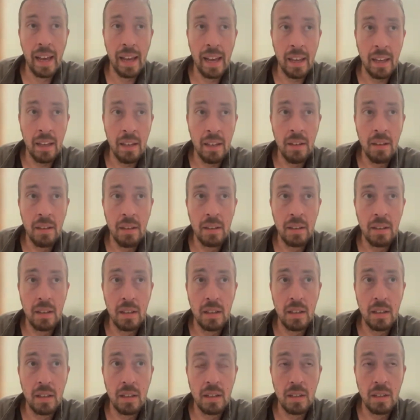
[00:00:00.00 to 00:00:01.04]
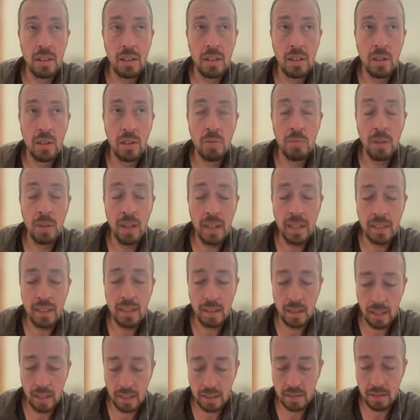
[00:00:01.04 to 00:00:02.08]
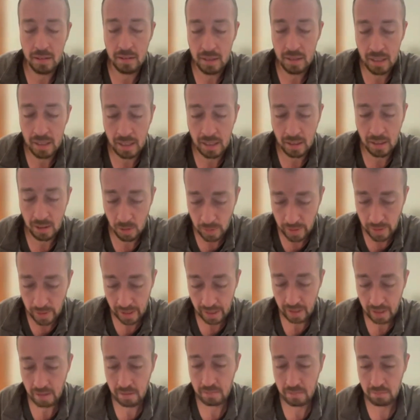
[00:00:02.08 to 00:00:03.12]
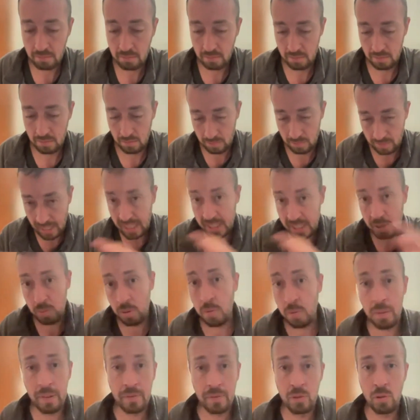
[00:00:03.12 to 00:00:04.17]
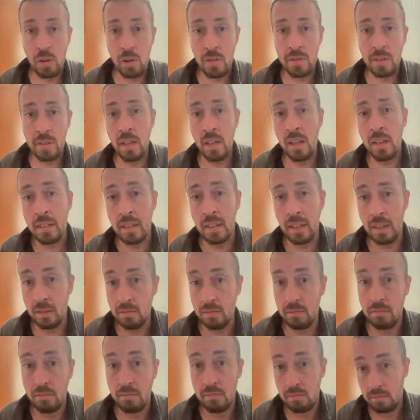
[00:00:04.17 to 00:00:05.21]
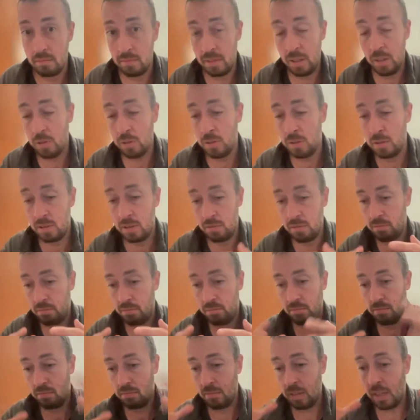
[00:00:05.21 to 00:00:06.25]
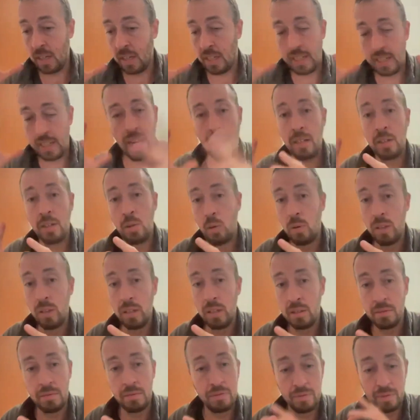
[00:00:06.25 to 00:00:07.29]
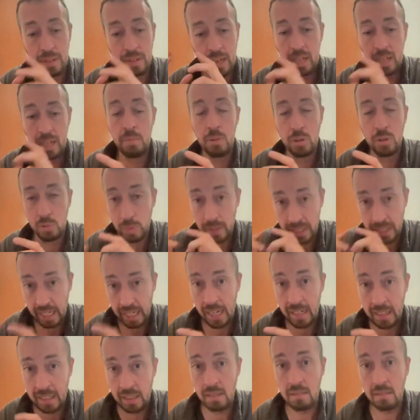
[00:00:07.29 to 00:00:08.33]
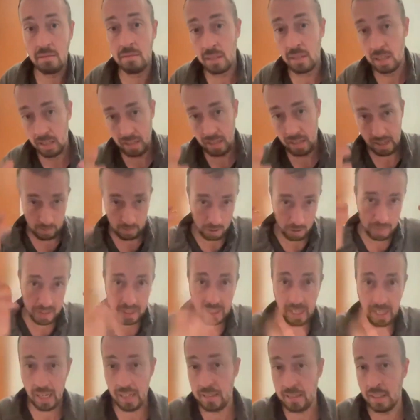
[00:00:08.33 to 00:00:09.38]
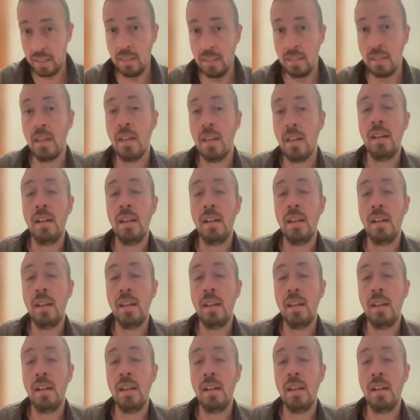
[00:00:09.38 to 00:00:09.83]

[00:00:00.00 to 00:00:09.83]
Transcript: And you might like to think, okay, that's where we've drawn the line now. There's a category of animals we can eat and one we can't eat.